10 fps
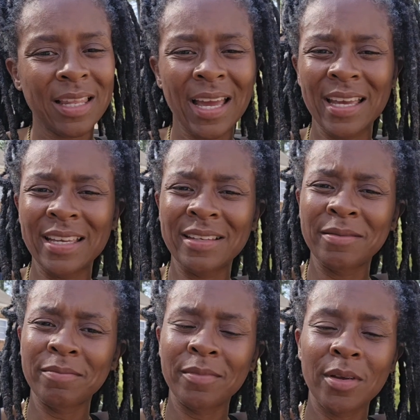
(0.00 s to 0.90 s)
Like,
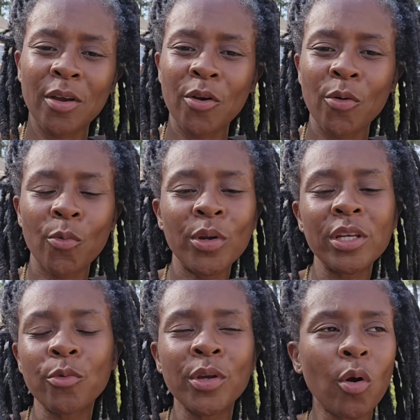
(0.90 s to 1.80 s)

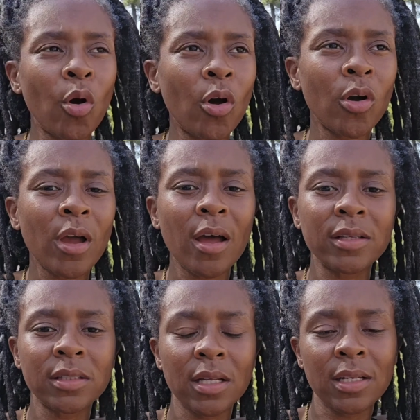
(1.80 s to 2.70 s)
we all
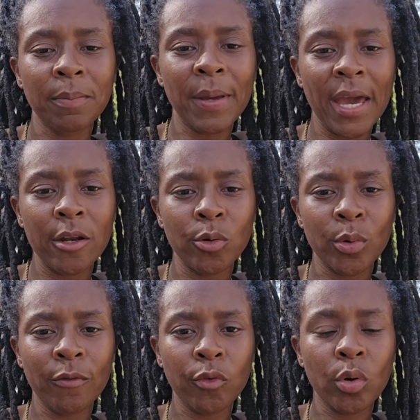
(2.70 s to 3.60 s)
constantly
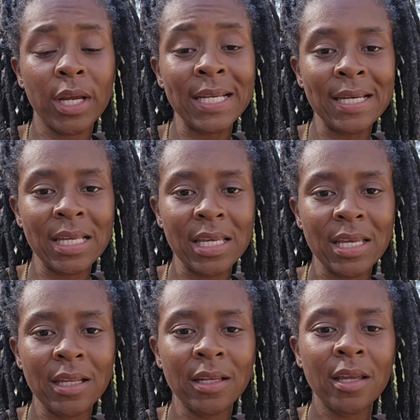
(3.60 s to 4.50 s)
battling for a
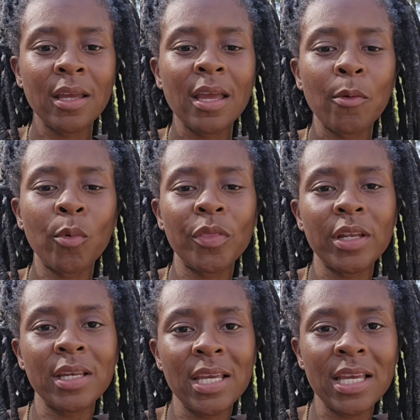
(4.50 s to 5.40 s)
need when
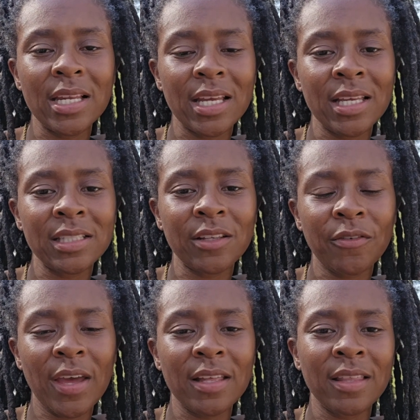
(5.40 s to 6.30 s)
the need is the
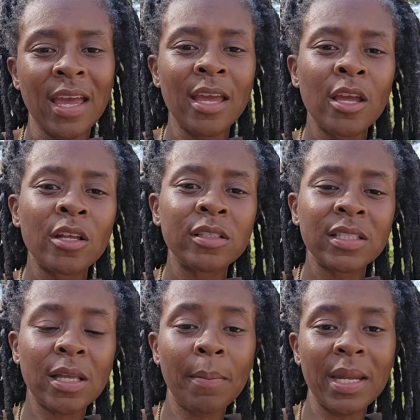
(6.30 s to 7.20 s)
fact that
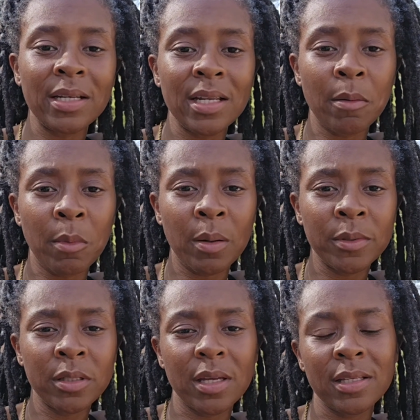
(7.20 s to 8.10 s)
somebody need a
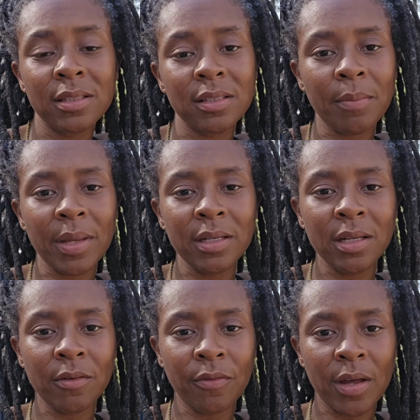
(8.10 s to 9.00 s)
mama and somebody
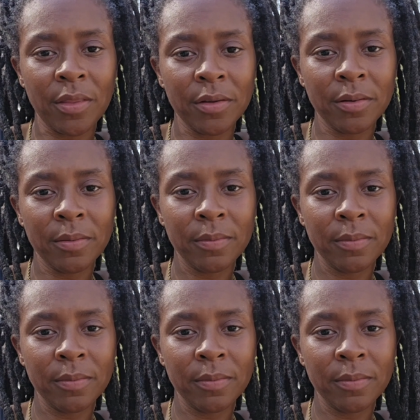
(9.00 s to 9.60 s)
need a father.